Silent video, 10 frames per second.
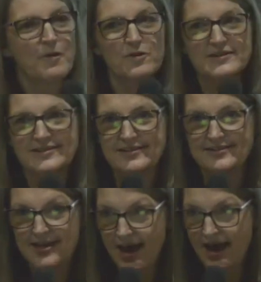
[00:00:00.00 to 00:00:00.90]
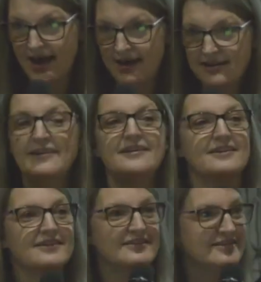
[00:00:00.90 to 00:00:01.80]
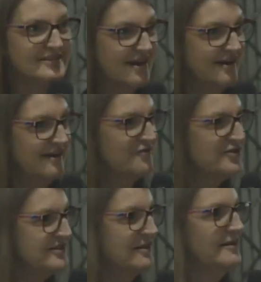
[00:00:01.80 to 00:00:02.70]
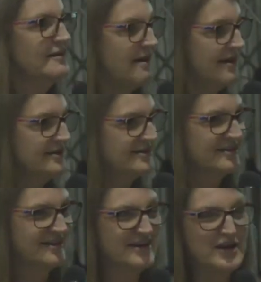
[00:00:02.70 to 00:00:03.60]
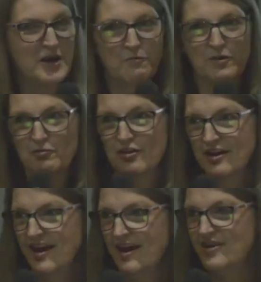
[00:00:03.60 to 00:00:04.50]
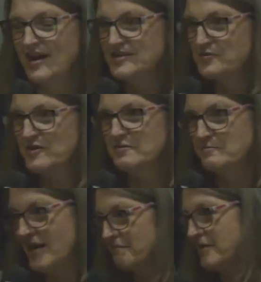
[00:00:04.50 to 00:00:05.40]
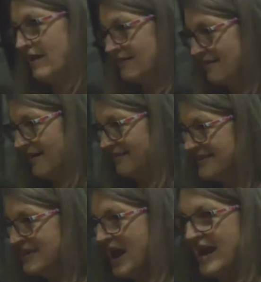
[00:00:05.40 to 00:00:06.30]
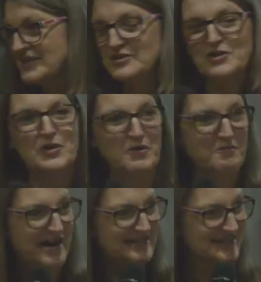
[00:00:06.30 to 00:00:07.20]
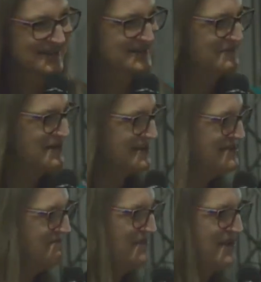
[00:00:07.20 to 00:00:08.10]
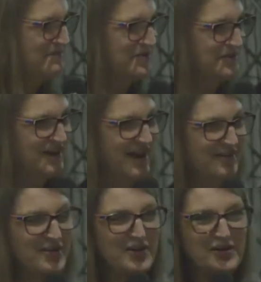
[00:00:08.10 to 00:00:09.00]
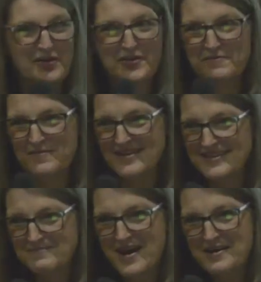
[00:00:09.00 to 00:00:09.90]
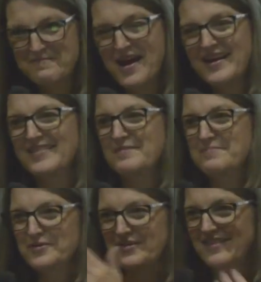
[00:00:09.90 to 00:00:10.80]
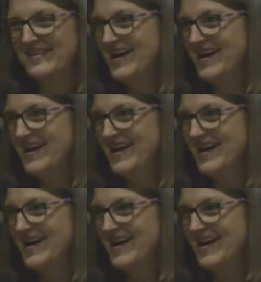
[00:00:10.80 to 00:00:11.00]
was the dad decided every Sunday night we were going to have ice cream and backpack night. And so about 6 p.m. they pulled out all the messy backpack, they pulled out the